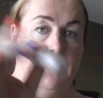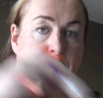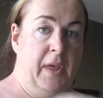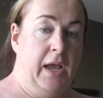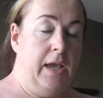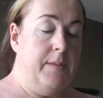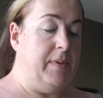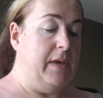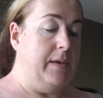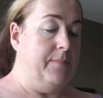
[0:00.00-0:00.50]

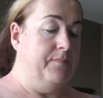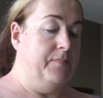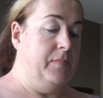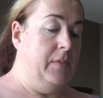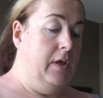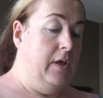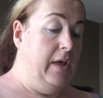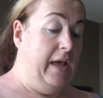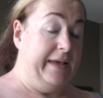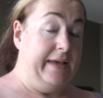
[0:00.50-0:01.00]
High beam.
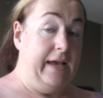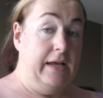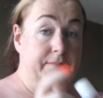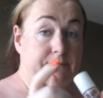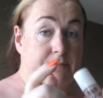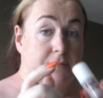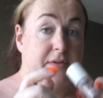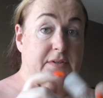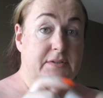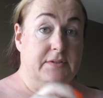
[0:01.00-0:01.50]
Again,
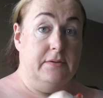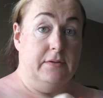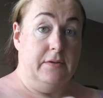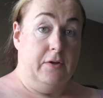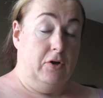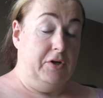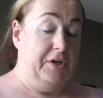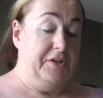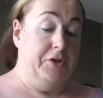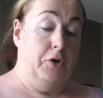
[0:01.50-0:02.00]
they
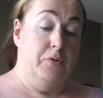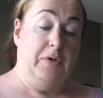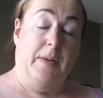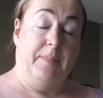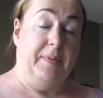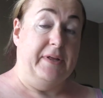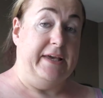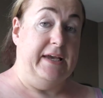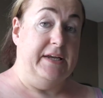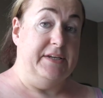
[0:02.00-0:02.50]
all have their own
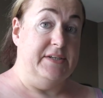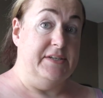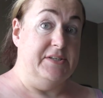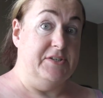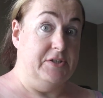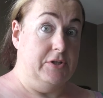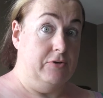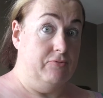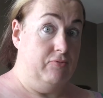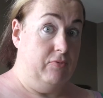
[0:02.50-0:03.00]
applicators,
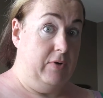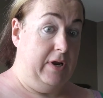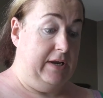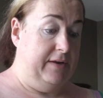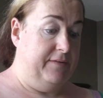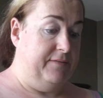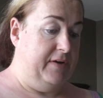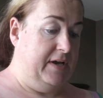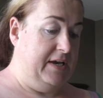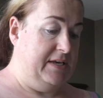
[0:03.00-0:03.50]
so they're
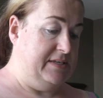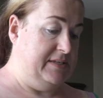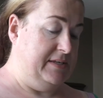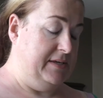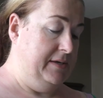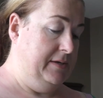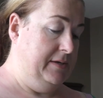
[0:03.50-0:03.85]
really fast.